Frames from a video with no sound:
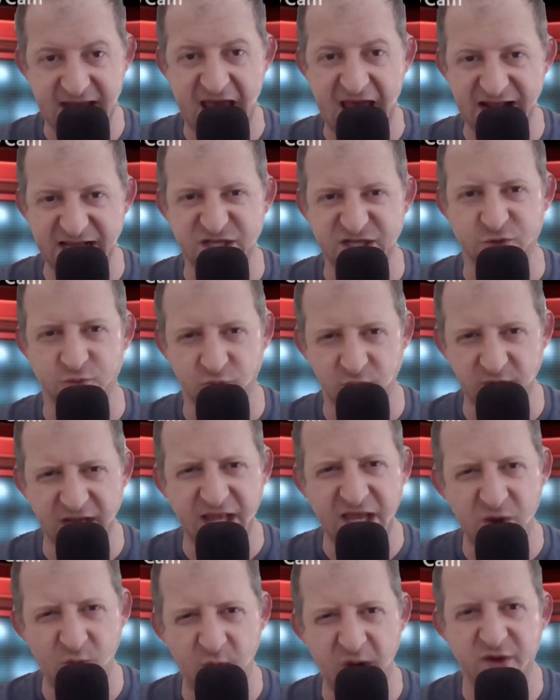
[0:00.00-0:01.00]
and it's
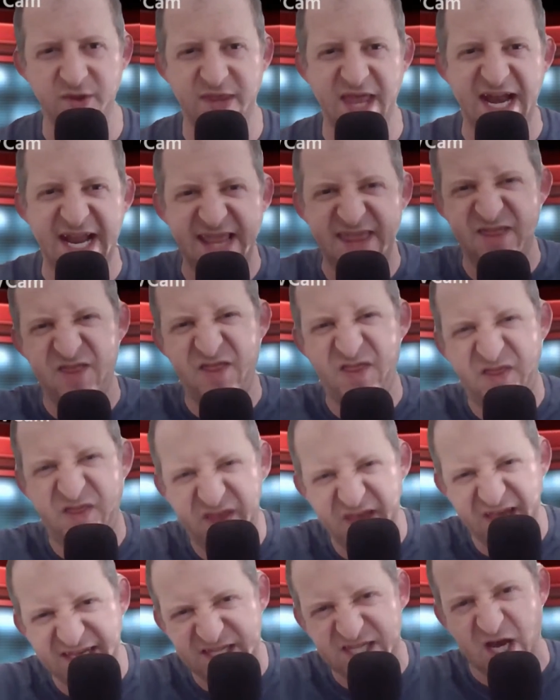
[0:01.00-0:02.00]
really weird that in
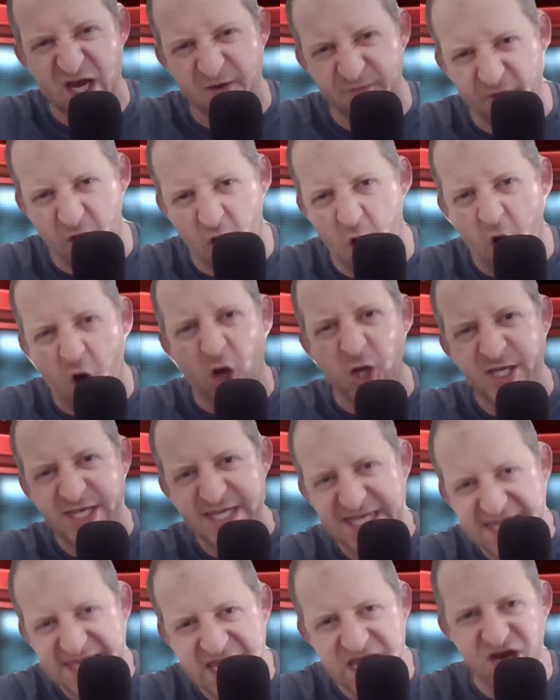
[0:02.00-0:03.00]
this of all
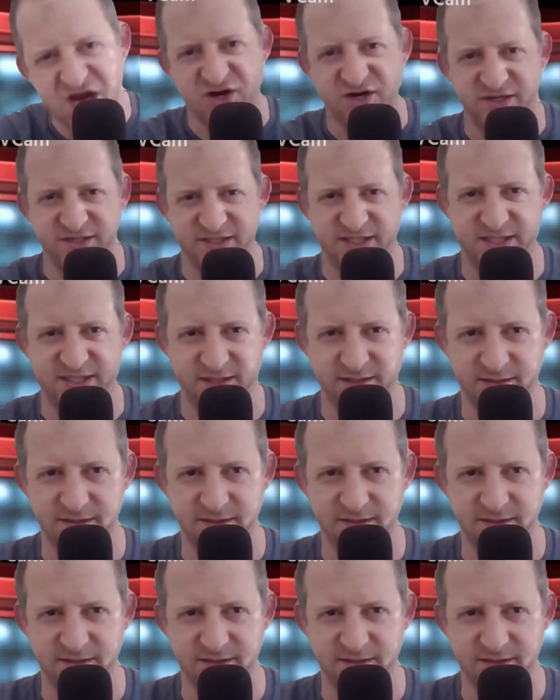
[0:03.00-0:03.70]
years,